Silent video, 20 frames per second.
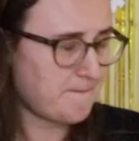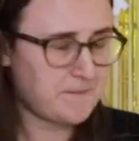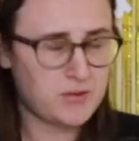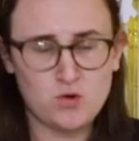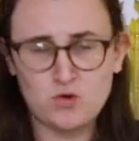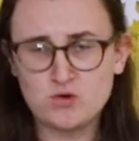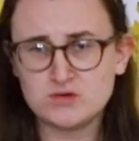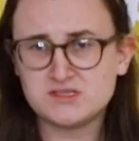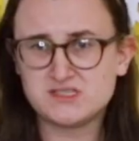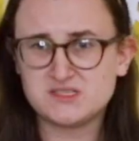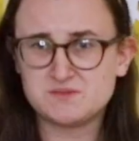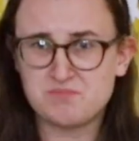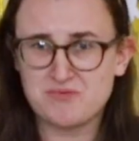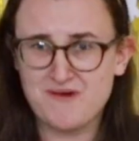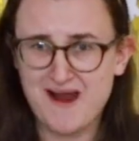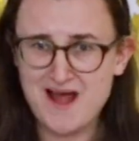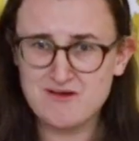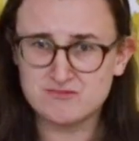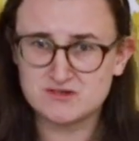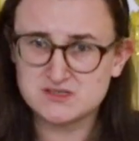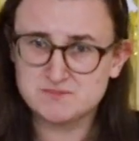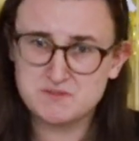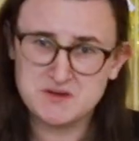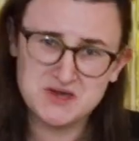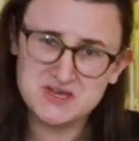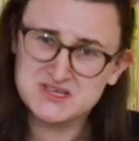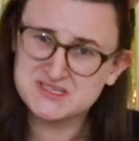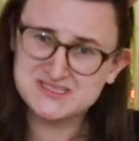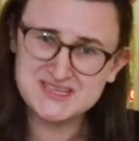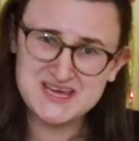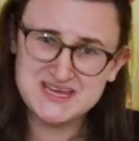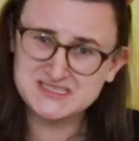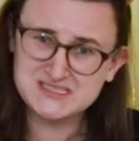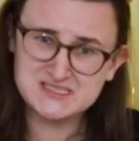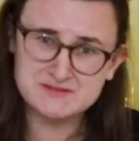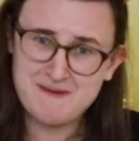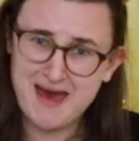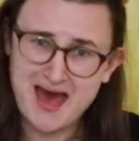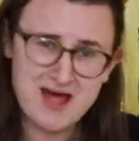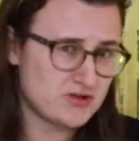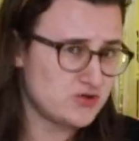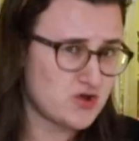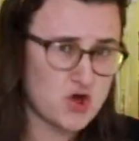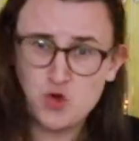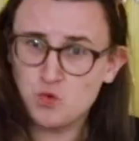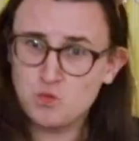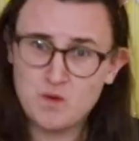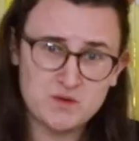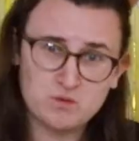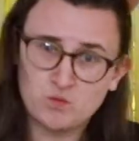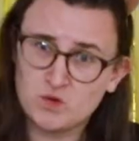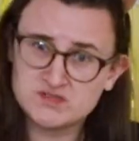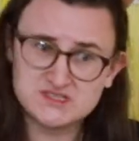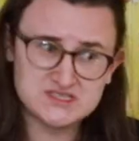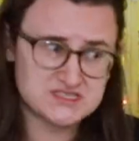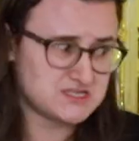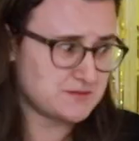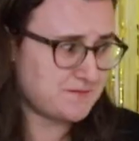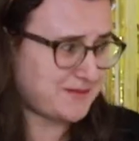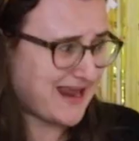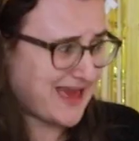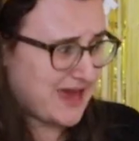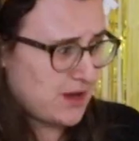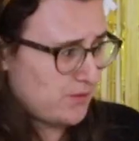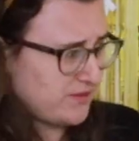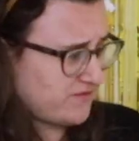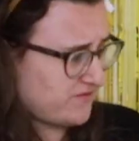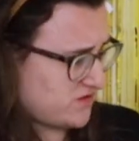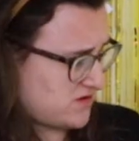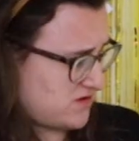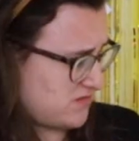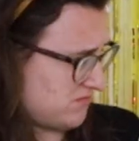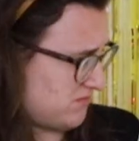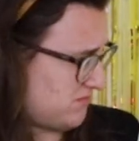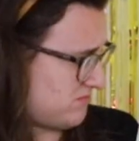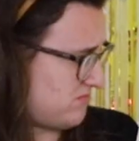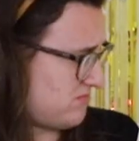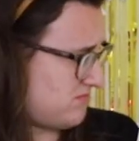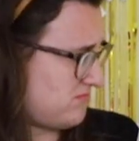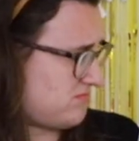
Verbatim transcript: Poor sprouts, because they smell, no one wants to play with them.